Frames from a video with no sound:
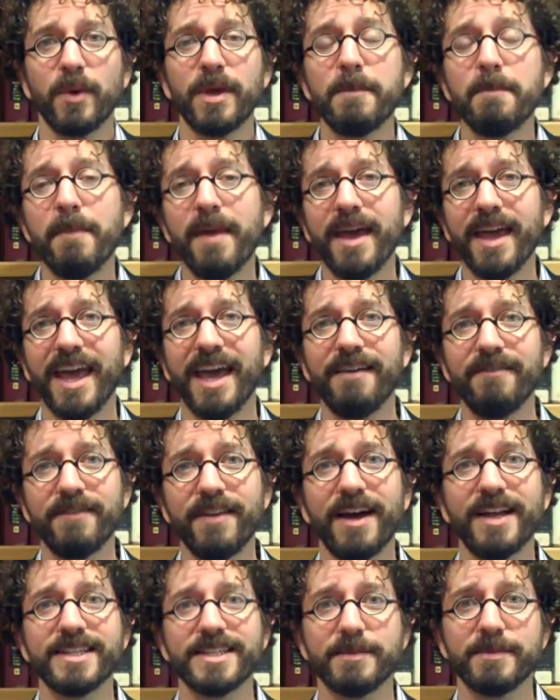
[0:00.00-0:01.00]
we may have
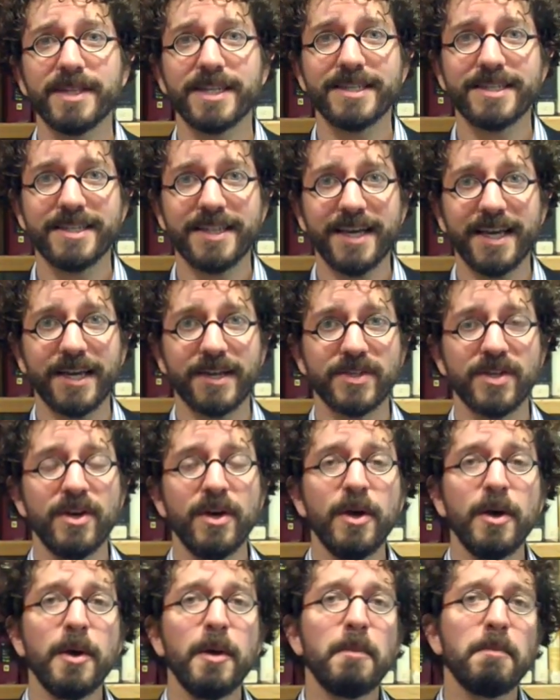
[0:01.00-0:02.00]
done some of these things,
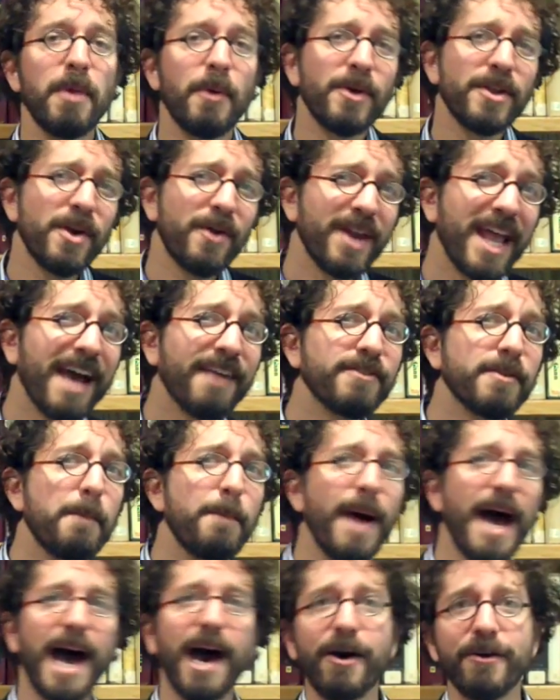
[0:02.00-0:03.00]
but we don't have to
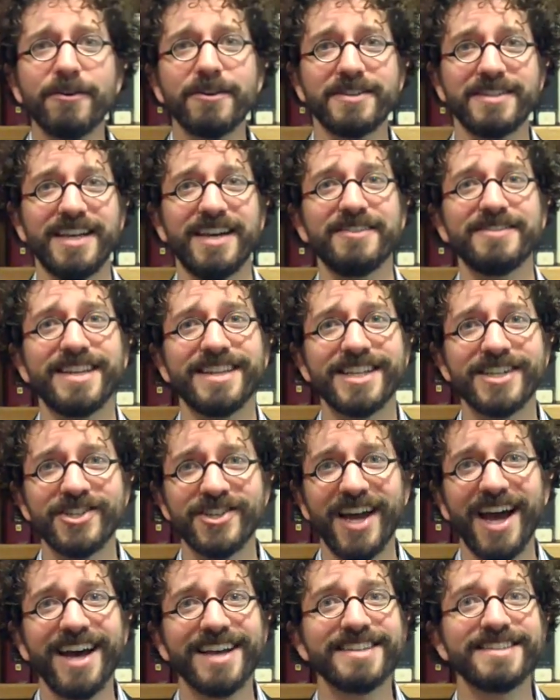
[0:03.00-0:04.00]
pound ourselves on the
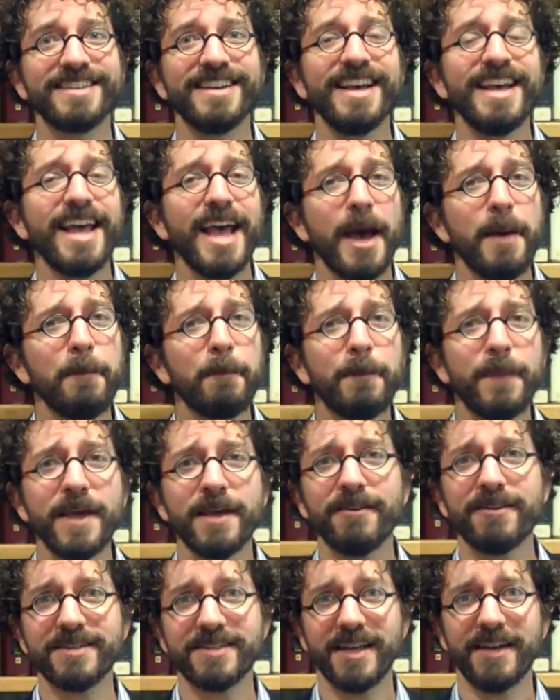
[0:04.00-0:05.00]
chest and beat
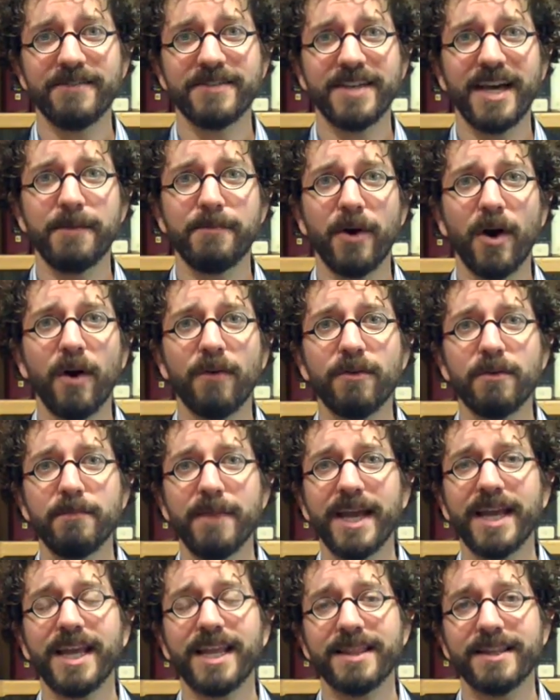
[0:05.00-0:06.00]
ourselves up over
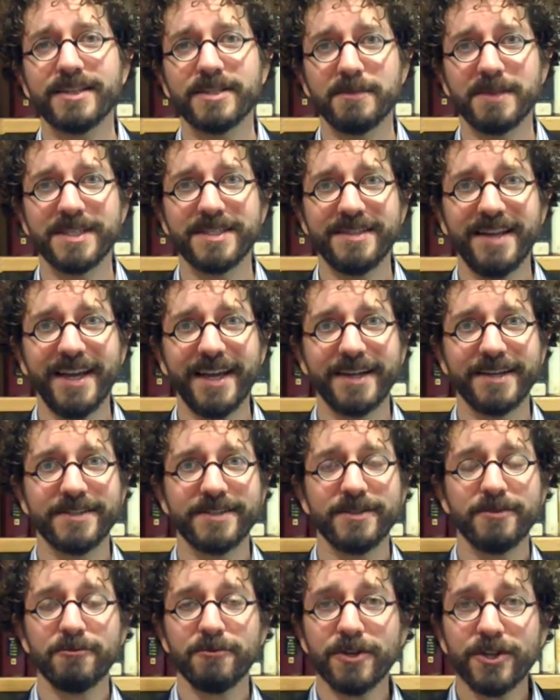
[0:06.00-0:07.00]
making these
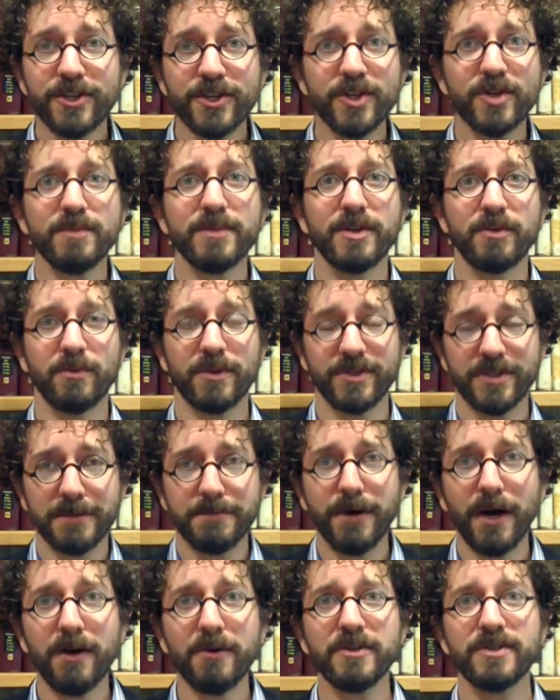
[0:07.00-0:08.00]
mistakes. We're human, we're
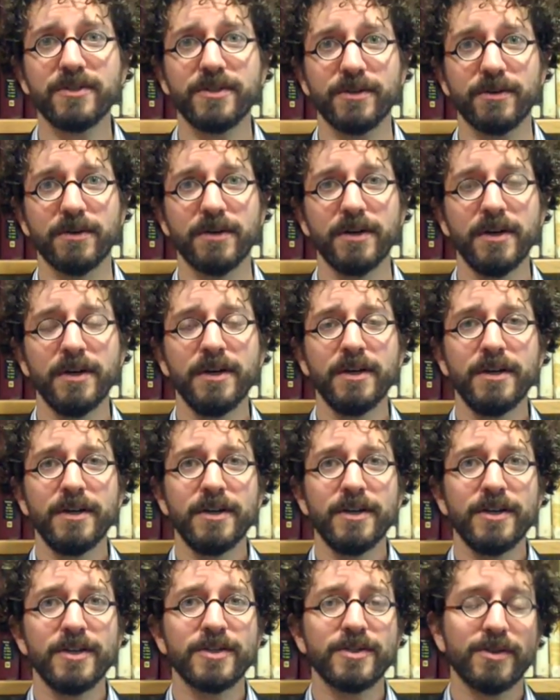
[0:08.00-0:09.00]
supposed to.
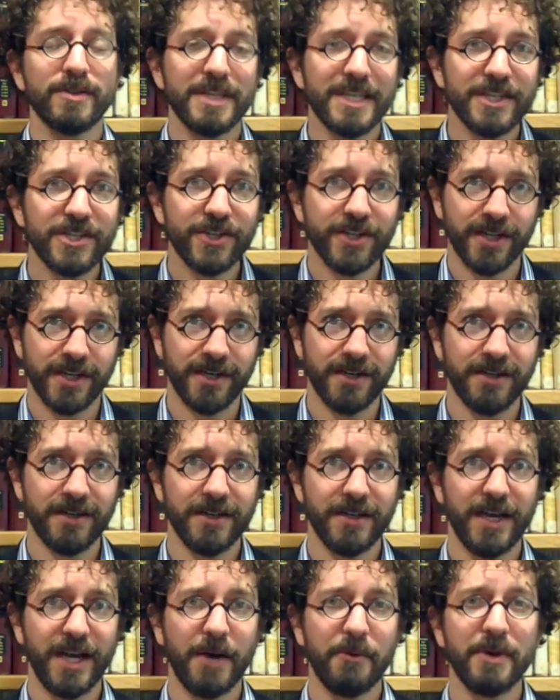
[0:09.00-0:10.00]
So this year,
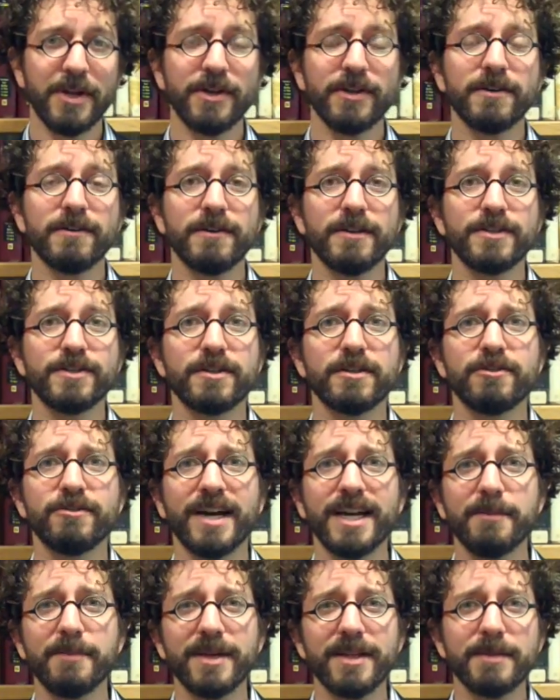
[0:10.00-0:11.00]
I want to encourage you to try
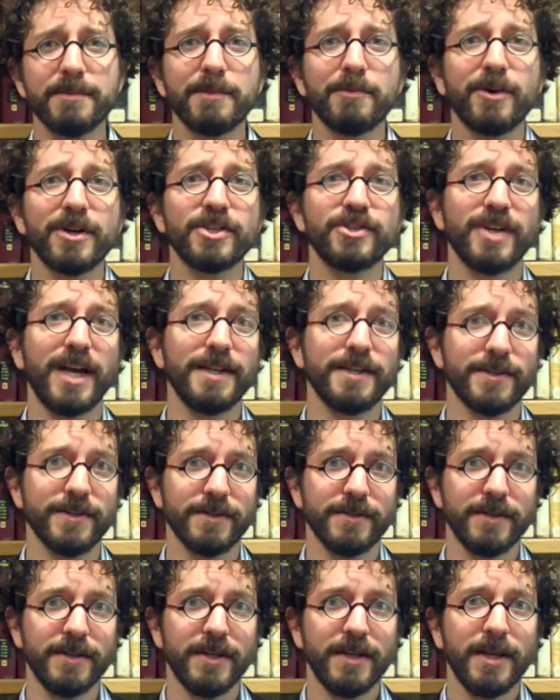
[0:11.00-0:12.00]
to be a little bit more gentle,
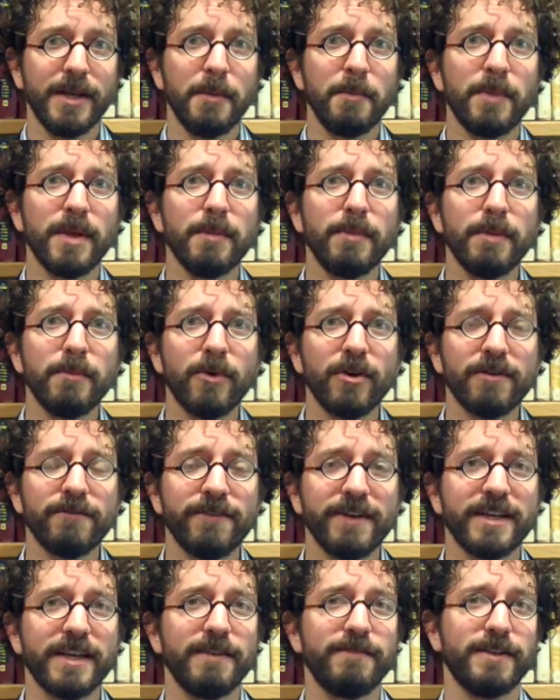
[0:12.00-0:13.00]
be a bit more
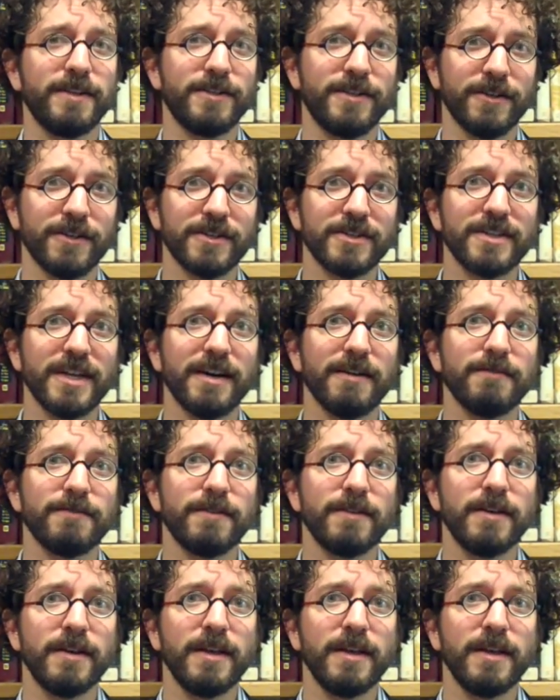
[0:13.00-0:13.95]
forgiving to yourself,